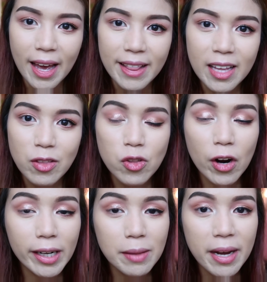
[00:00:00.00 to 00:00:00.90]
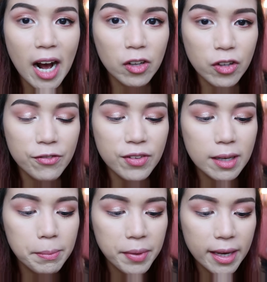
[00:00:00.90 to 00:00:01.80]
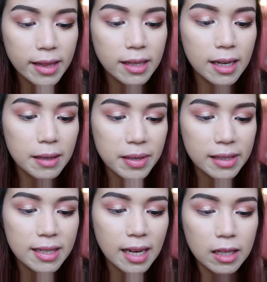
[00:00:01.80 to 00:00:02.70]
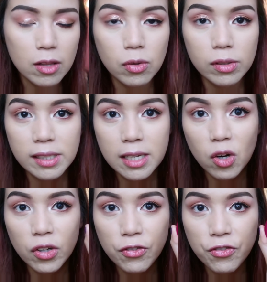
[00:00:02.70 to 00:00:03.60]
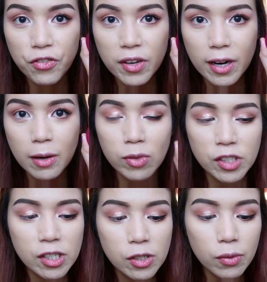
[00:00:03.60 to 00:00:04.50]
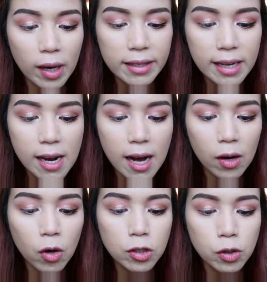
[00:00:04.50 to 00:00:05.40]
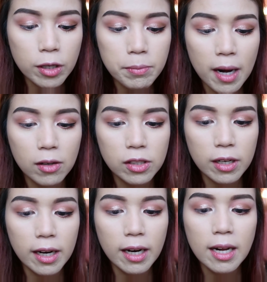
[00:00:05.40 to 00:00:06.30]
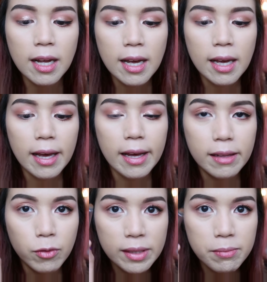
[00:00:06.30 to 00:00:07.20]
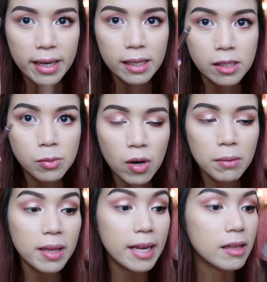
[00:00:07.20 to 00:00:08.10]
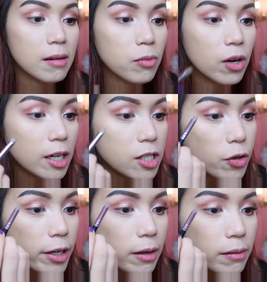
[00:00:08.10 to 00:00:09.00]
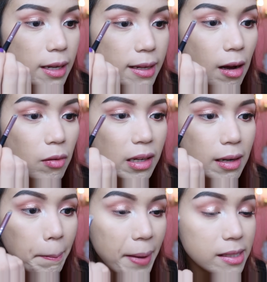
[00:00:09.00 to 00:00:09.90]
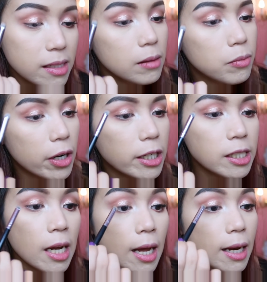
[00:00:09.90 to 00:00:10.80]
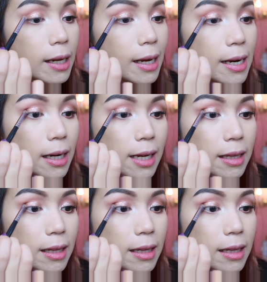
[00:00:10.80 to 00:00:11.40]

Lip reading: And then, to darken my outer V a bit, gagamitin natin tong si Confeerm, which is yung kanilang contour powder. And with my small blending brush or tinatawag nilang pencil brush, lagay lang